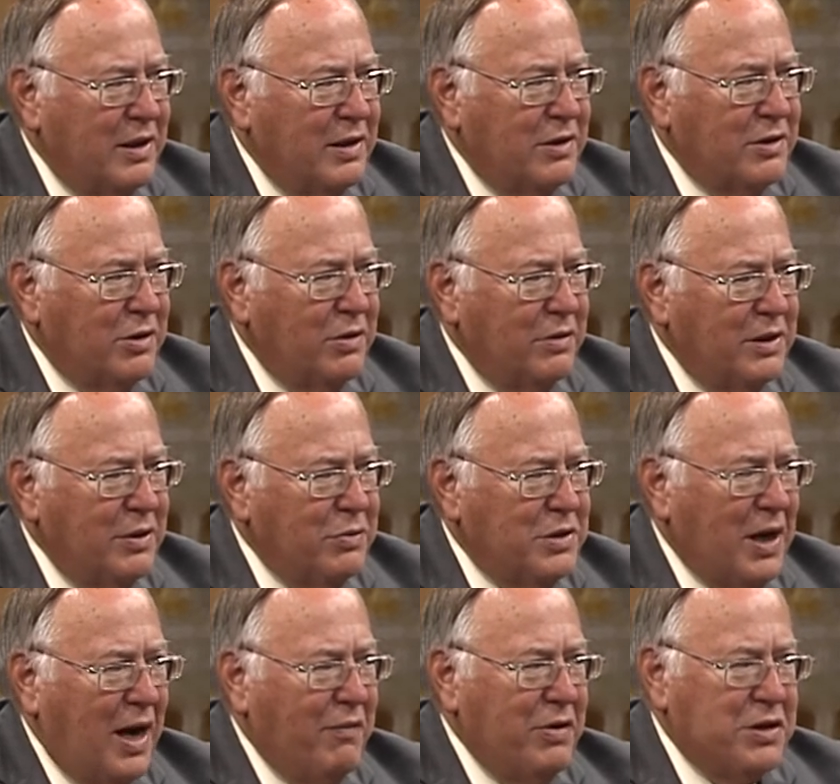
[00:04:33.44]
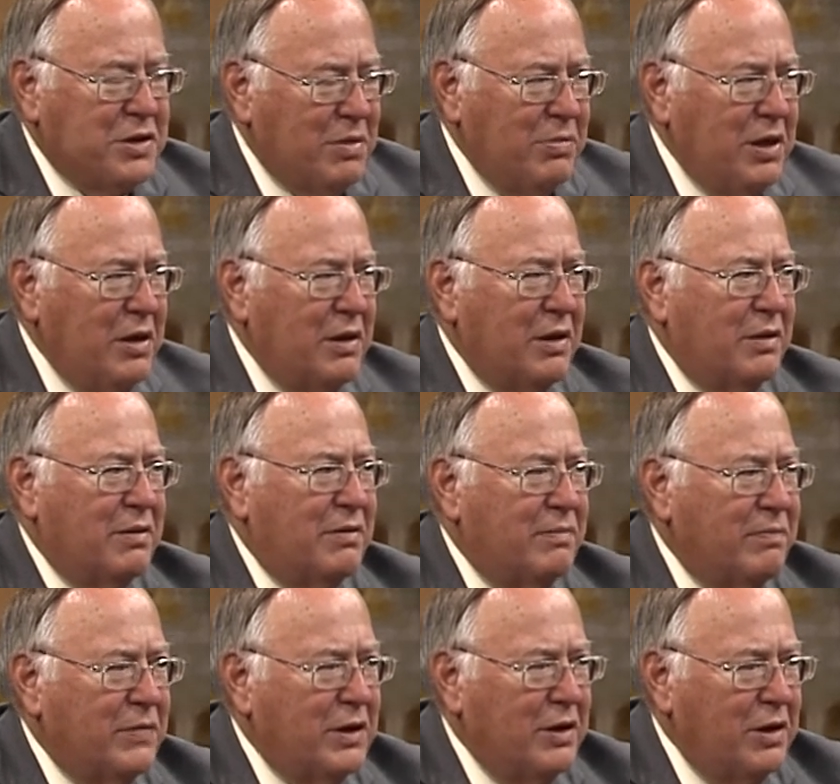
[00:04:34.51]
so it was obvious to me that
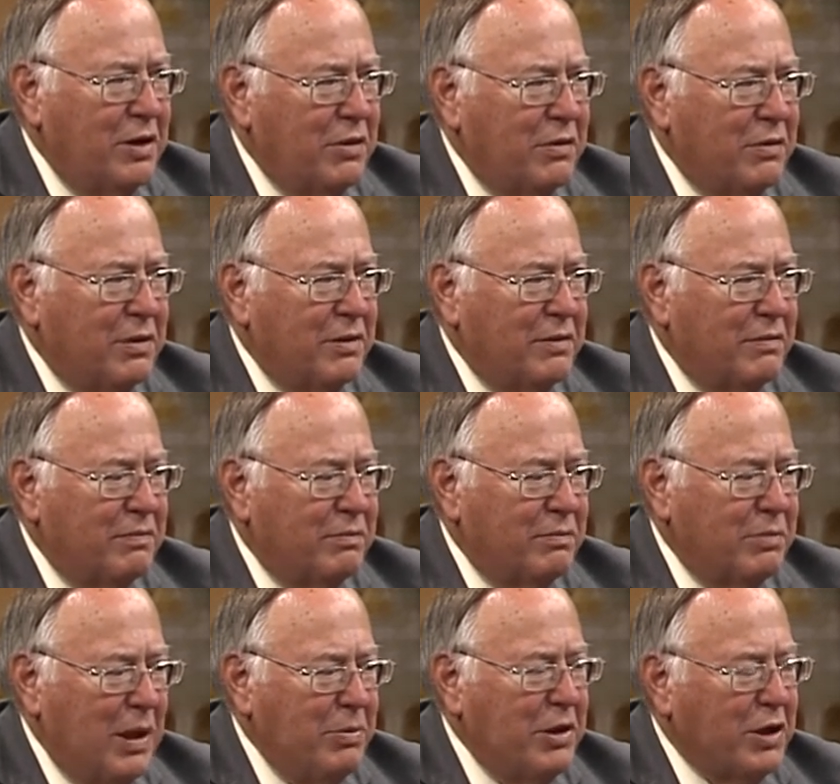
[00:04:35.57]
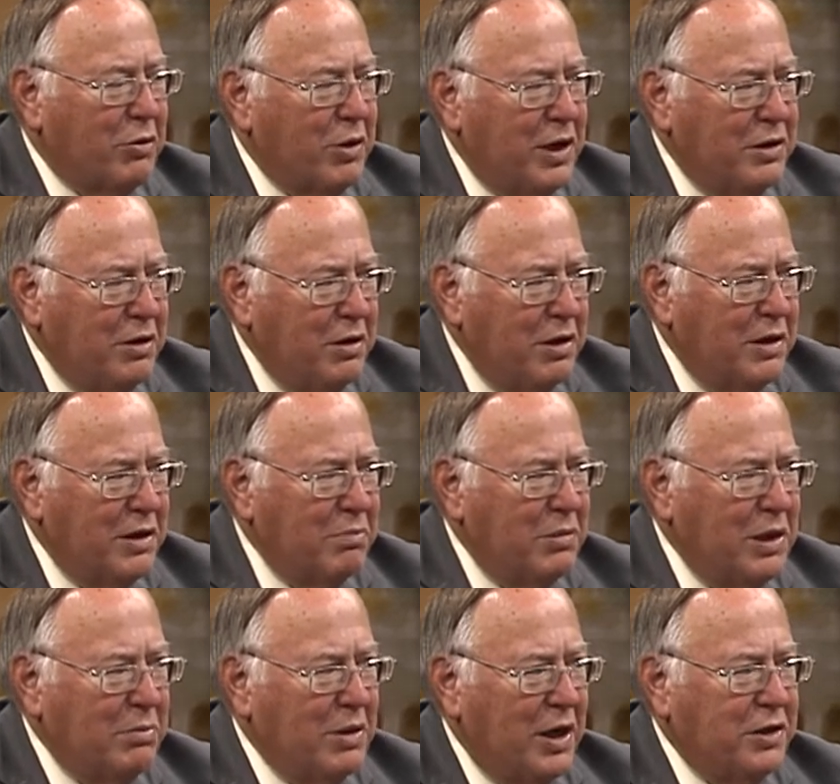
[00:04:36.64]
you know the maybe the criteria didn't
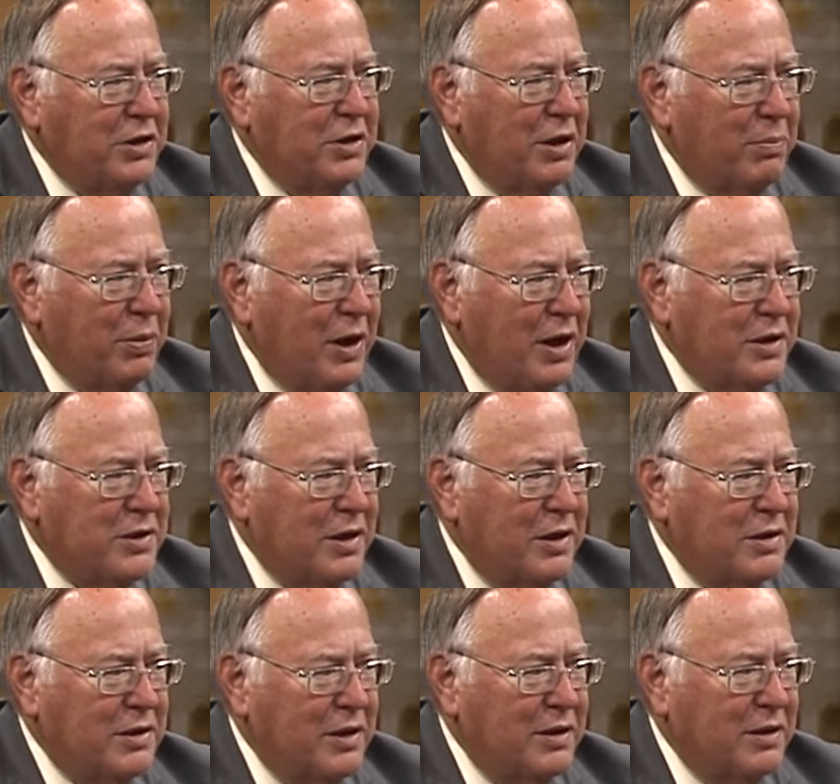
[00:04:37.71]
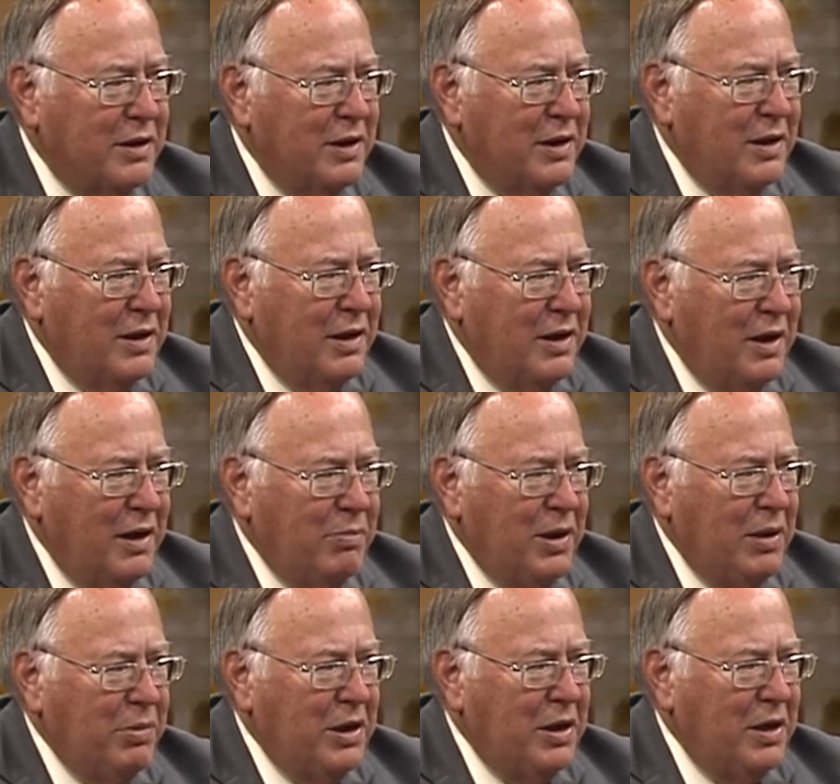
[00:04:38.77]
mean much to the process, and and
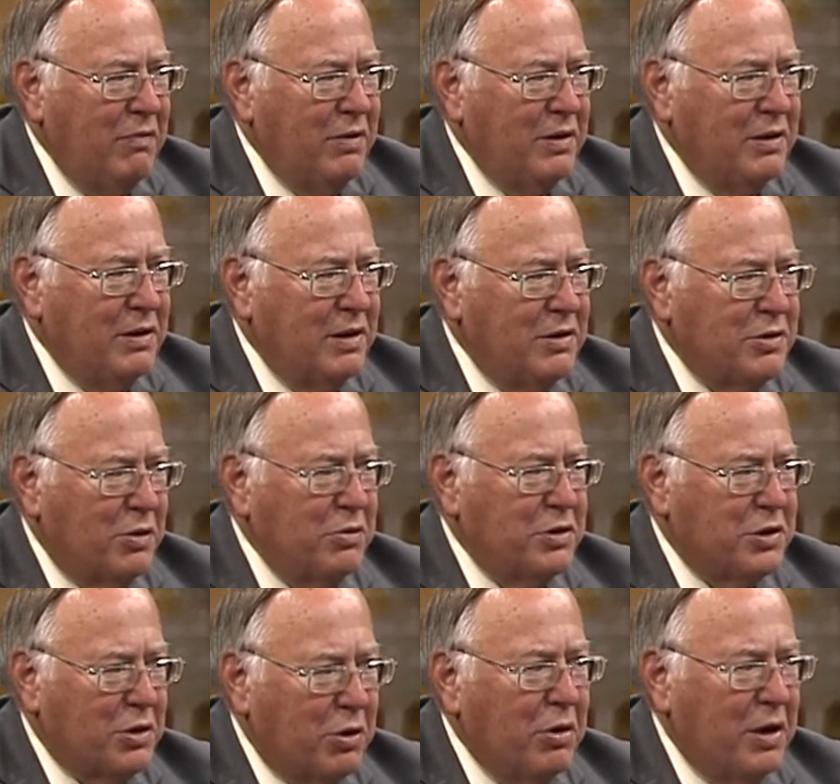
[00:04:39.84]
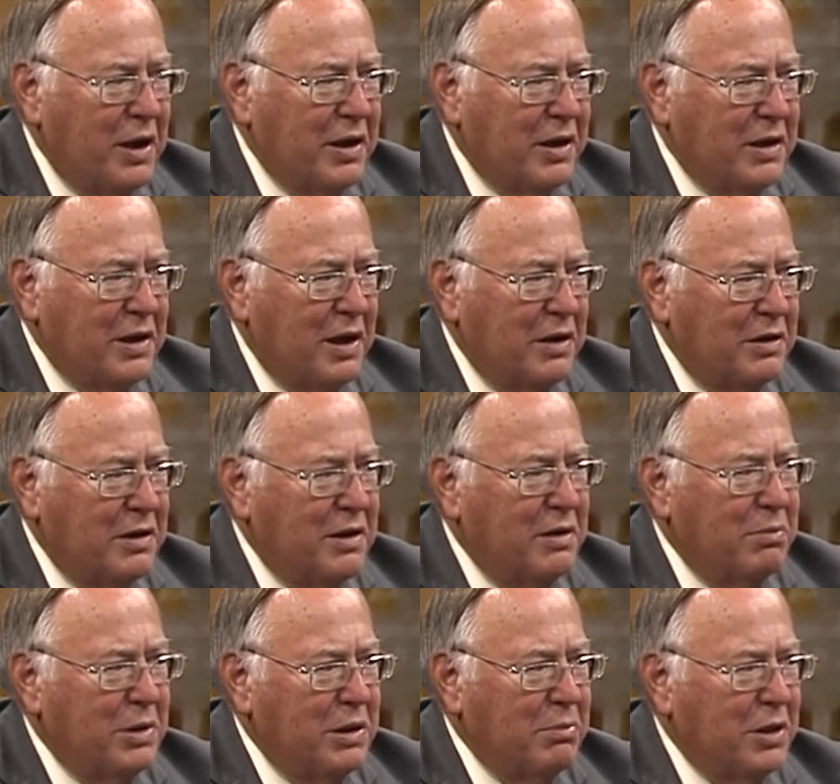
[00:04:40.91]
maybe even his own scoring in the end
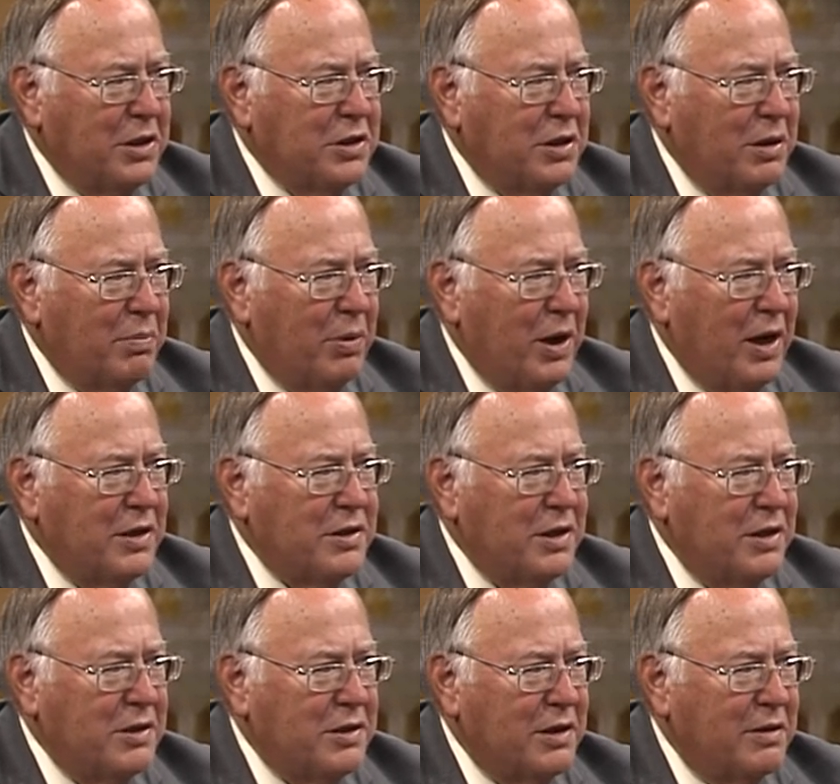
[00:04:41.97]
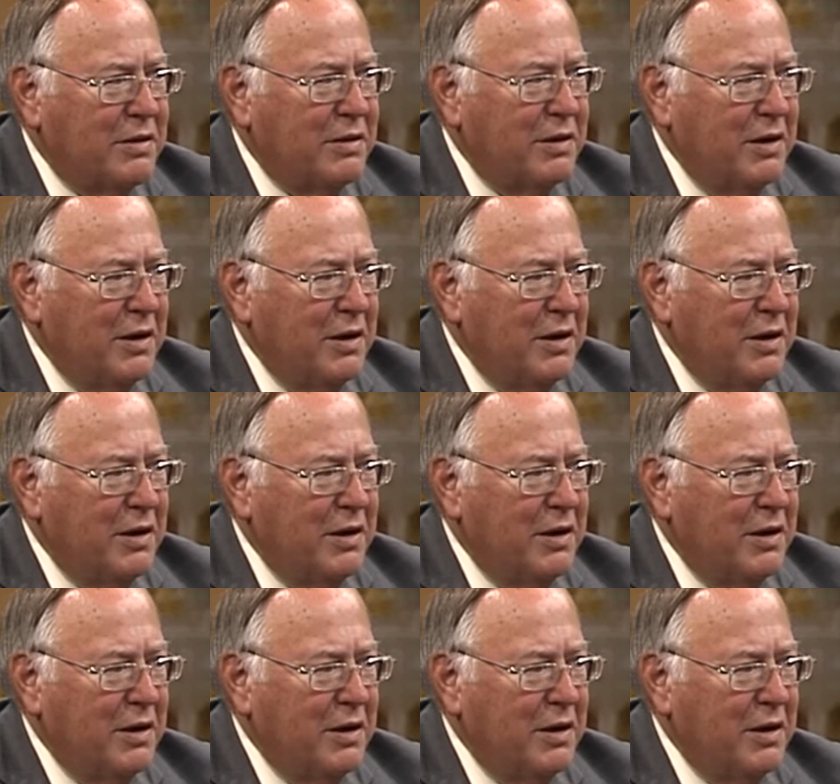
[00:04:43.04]
didn't mean much to the process, and.